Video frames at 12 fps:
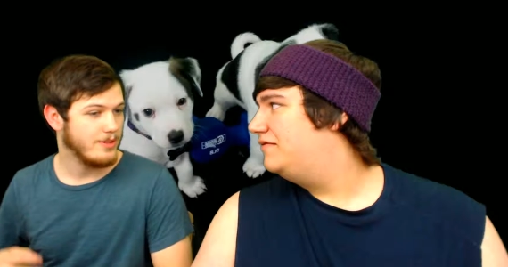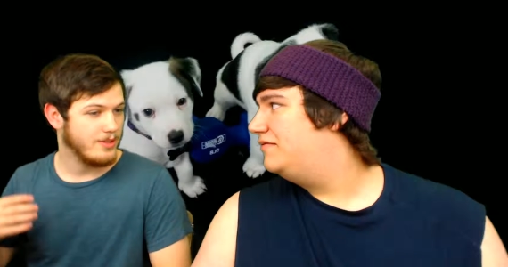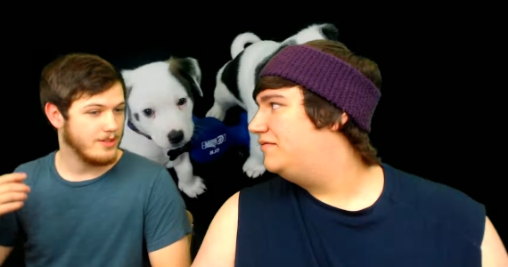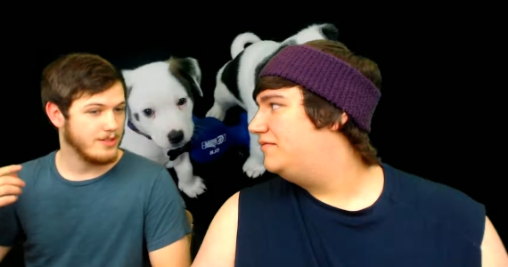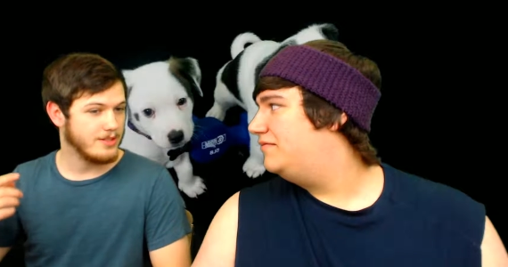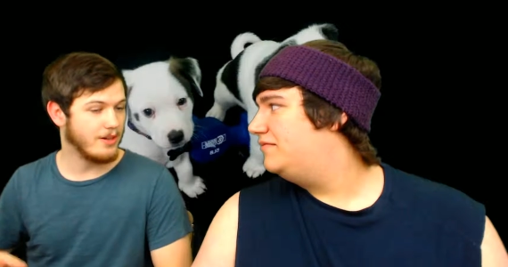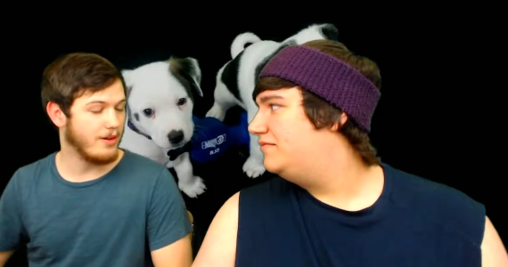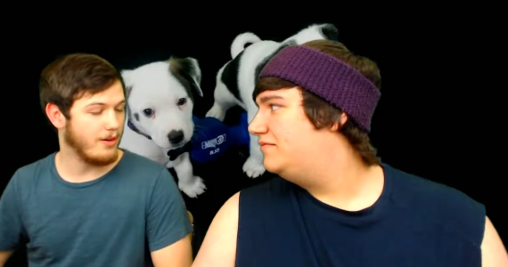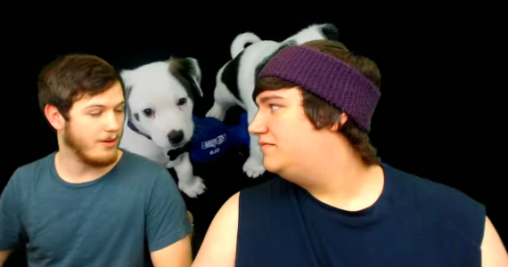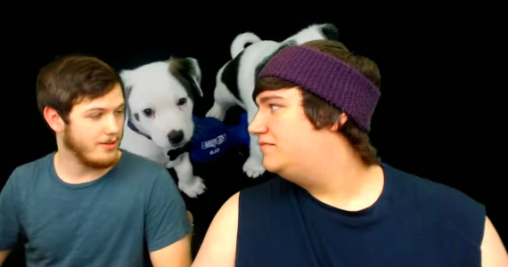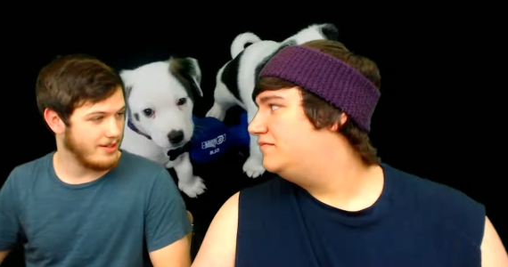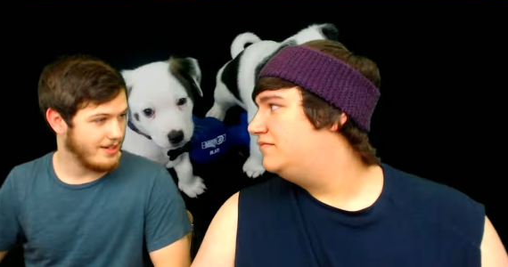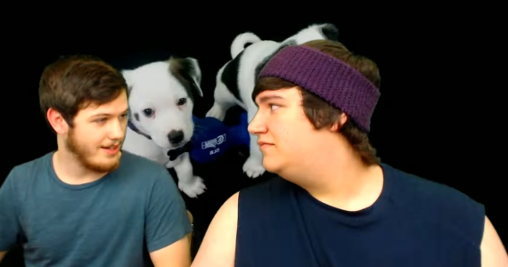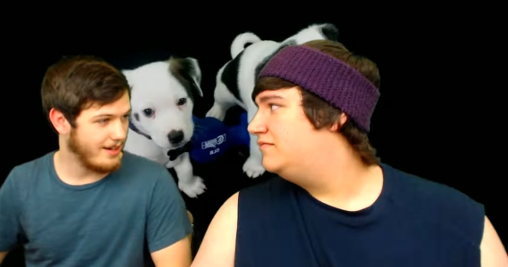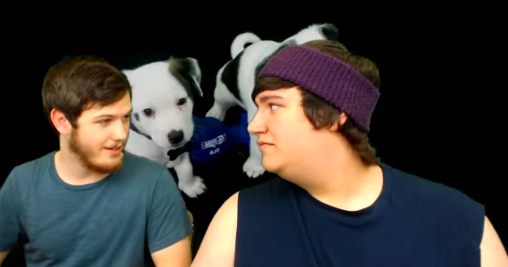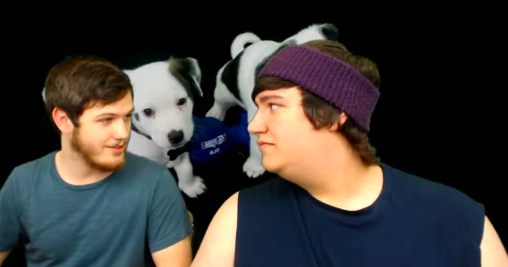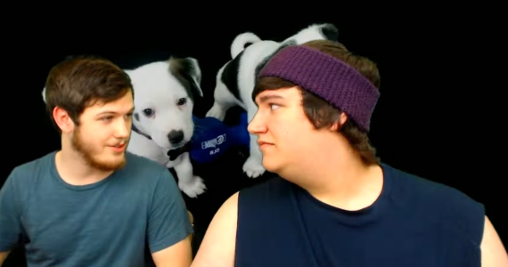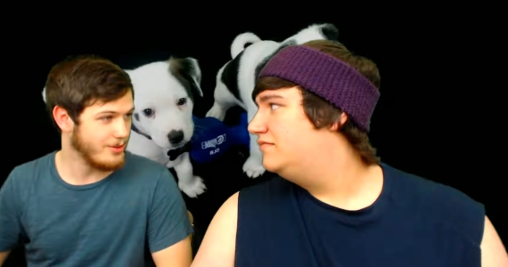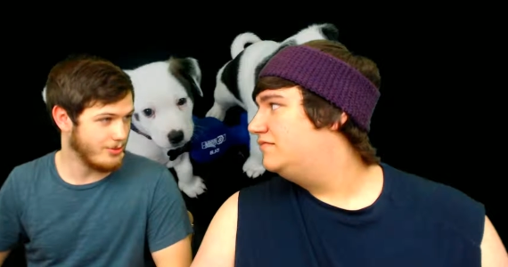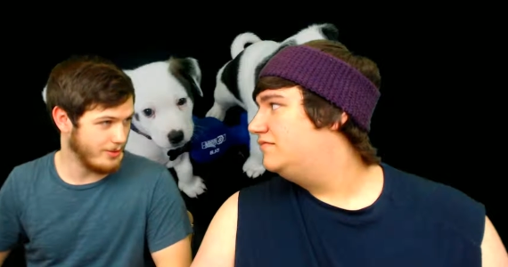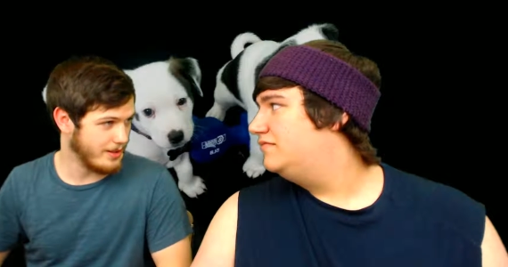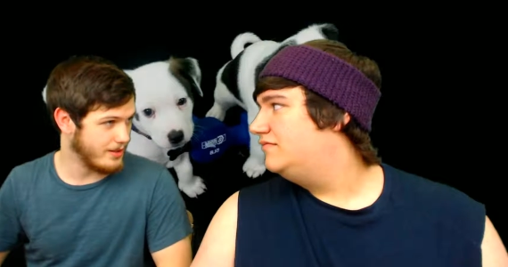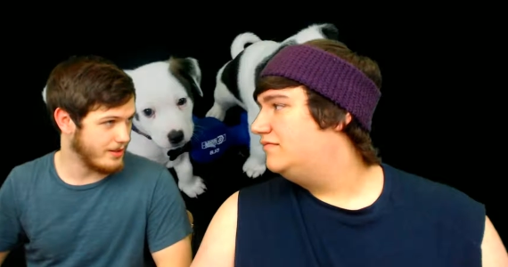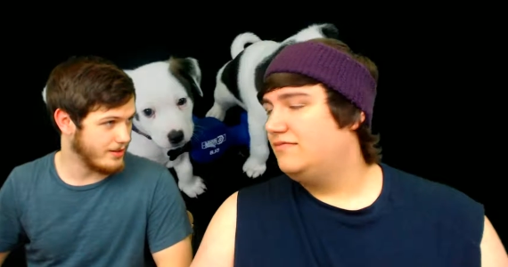Speaker 1: so, how's your
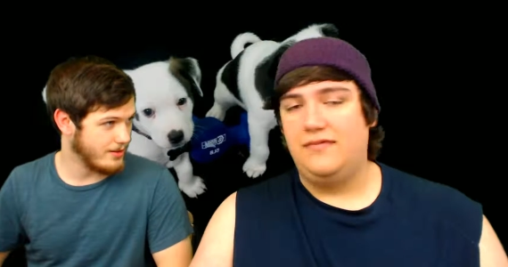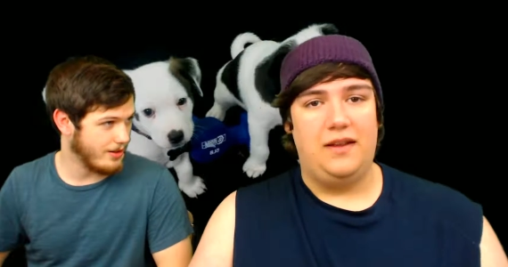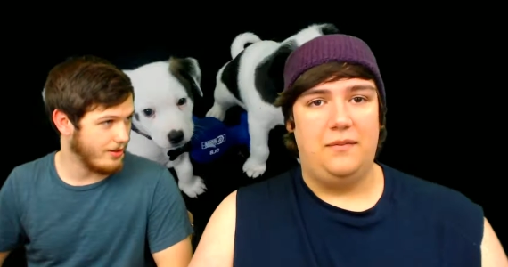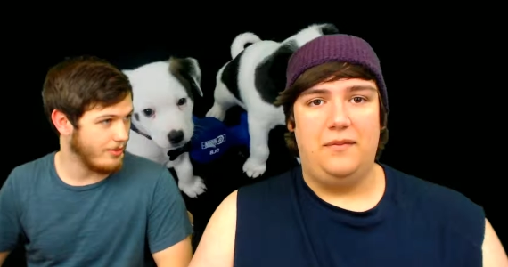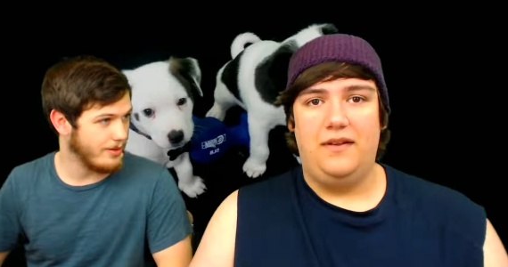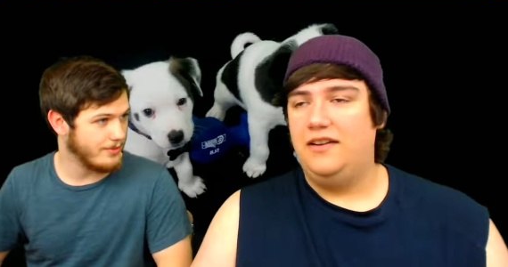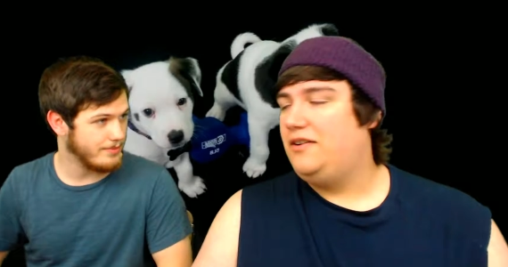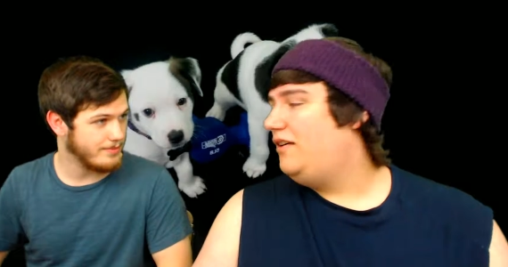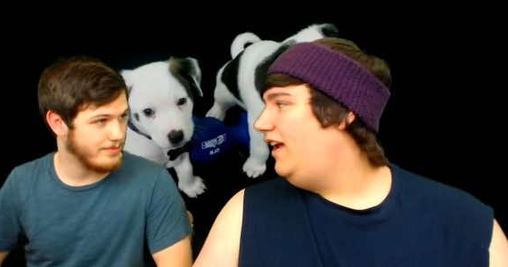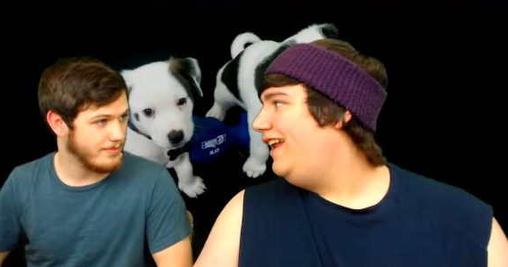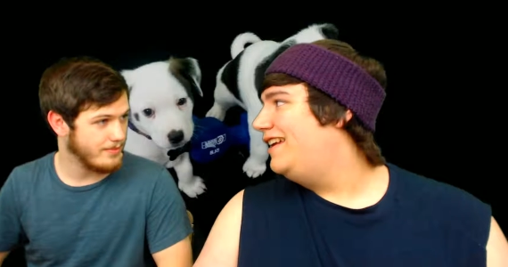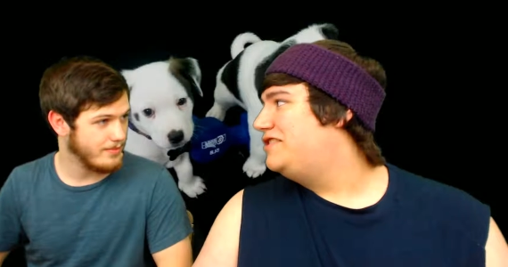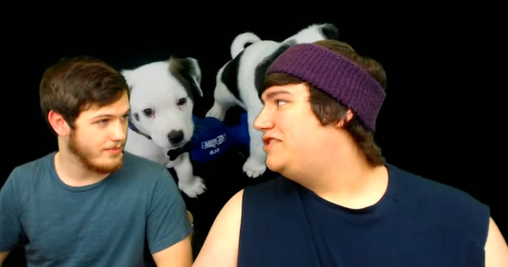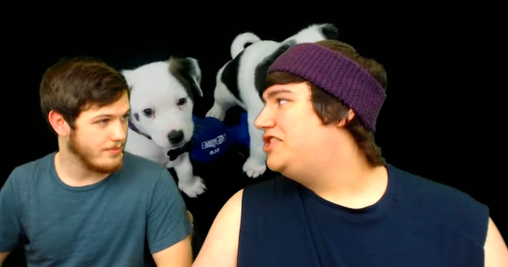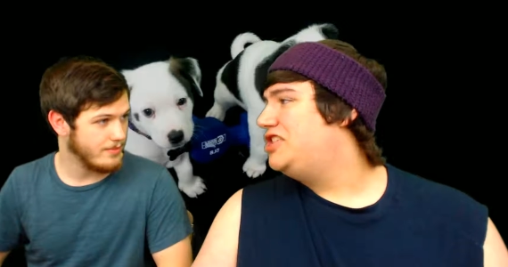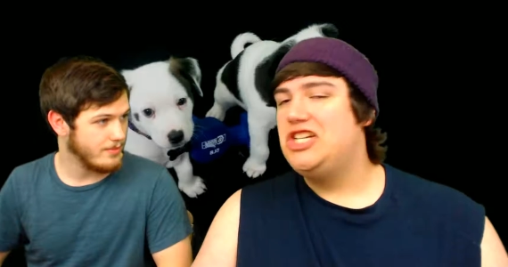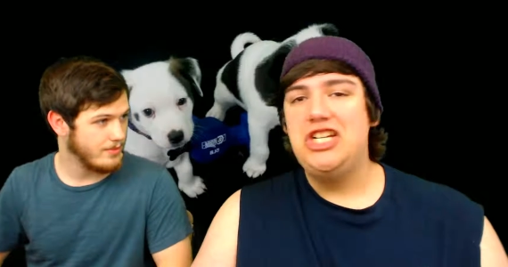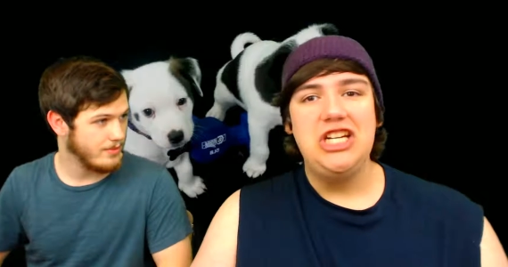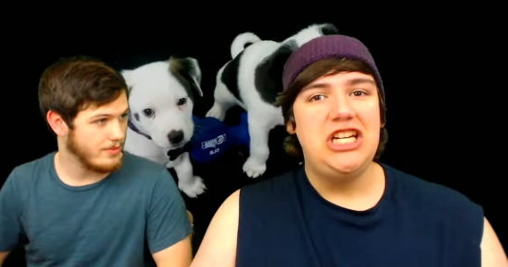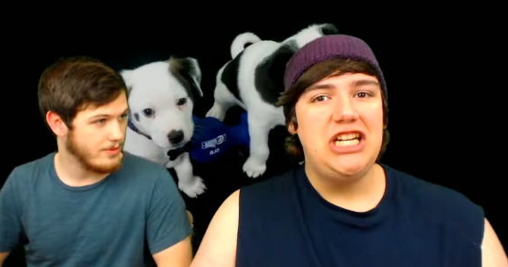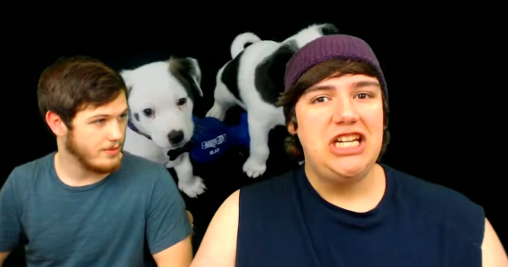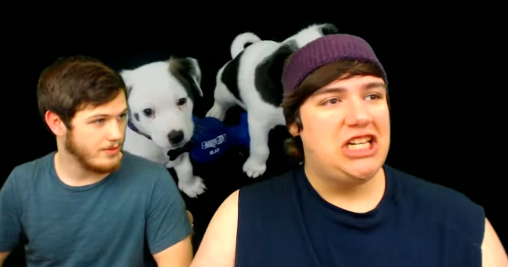week going? Dude, I had a ch-